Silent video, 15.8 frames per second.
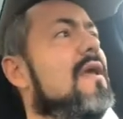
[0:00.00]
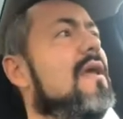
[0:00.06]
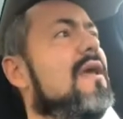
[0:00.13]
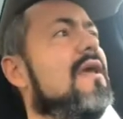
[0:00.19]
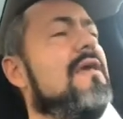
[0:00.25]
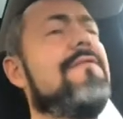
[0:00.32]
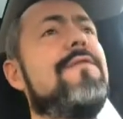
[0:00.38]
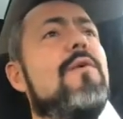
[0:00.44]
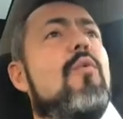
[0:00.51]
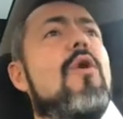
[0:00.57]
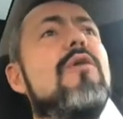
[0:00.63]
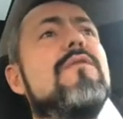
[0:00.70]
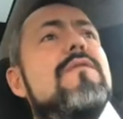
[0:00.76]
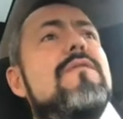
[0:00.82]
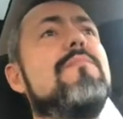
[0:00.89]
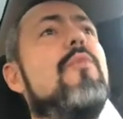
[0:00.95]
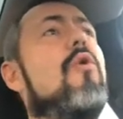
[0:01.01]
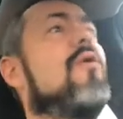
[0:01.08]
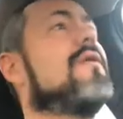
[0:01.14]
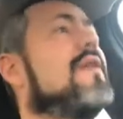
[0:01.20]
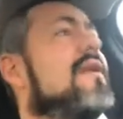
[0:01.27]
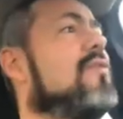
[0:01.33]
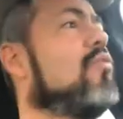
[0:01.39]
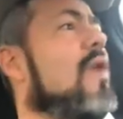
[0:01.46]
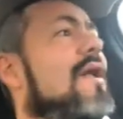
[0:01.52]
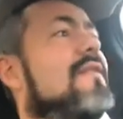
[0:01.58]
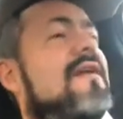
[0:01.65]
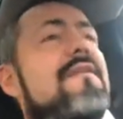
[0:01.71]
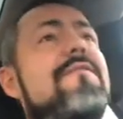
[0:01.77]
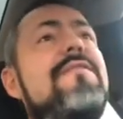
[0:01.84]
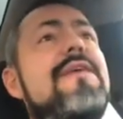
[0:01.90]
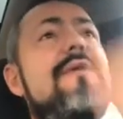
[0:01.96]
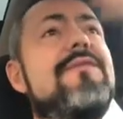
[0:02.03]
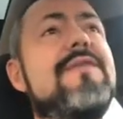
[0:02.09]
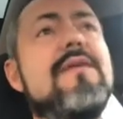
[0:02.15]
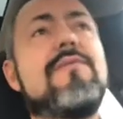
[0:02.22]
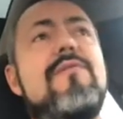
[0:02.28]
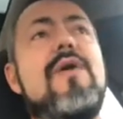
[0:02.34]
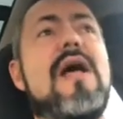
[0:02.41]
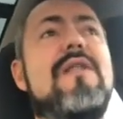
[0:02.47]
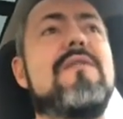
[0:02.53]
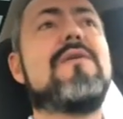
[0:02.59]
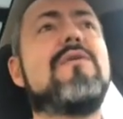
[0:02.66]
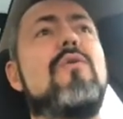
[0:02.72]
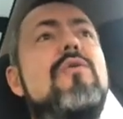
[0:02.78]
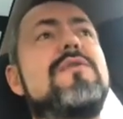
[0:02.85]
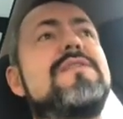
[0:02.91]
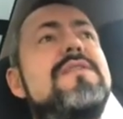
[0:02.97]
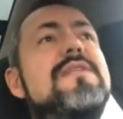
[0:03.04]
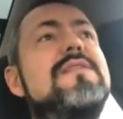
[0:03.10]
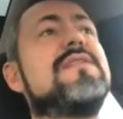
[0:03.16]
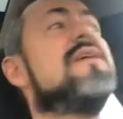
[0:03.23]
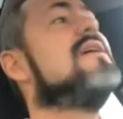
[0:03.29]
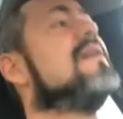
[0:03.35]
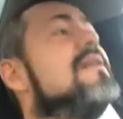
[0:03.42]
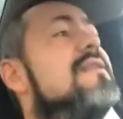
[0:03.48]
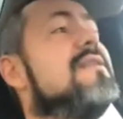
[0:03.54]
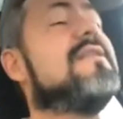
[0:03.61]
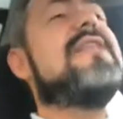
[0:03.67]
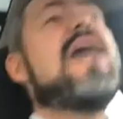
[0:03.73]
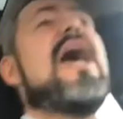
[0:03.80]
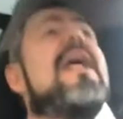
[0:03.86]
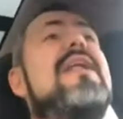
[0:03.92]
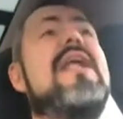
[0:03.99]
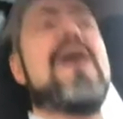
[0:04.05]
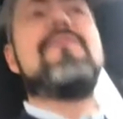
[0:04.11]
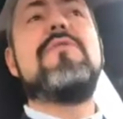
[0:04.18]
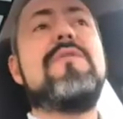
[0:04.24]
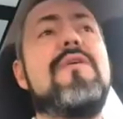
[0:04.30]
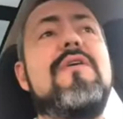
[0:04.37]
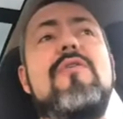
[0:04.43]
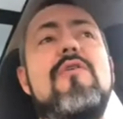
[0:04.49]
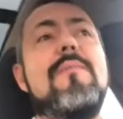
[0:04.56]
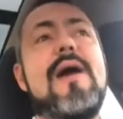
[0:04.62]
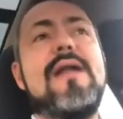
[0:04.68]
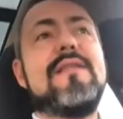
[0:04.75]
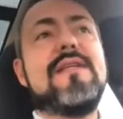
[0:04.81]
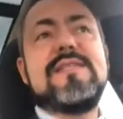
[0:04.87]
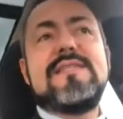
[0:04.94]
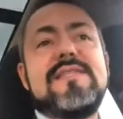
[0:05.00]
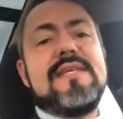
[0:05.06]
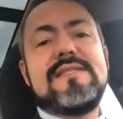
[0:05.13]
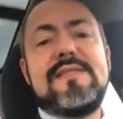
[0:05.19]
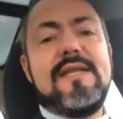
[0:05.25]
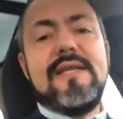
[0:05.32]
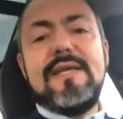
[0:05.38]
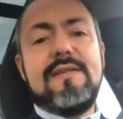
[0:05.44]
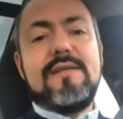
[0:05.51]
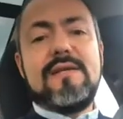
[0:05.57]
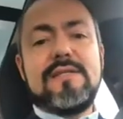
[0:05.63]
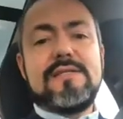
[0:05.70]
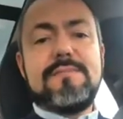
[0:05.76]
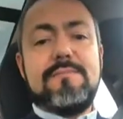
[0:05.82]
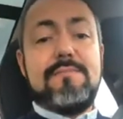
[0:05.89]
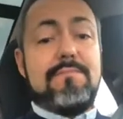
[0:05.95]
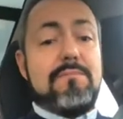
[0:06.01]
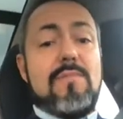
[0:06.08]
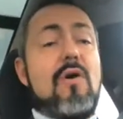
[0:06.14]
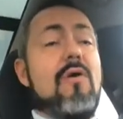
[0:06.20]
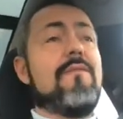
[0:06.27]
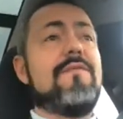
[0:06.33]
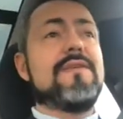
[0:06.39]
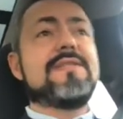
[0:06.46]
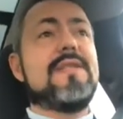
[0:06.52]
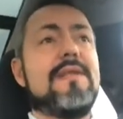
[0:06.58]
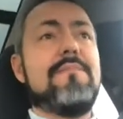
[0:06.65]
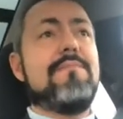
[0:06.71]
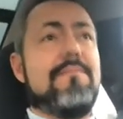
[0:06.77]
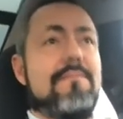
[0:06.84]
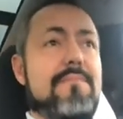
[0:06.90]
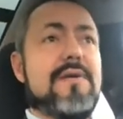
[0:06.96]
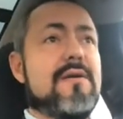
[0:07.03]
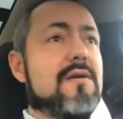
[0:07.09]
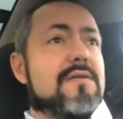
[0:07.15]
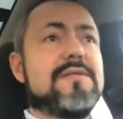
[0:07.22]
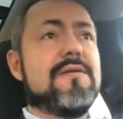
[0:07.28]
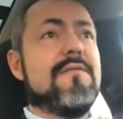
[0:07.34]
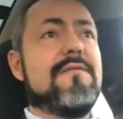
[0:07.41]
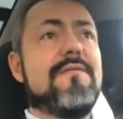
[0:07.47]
If you want more than 250, 300 horses, then I would recommend the 6 cylinders, obviously because of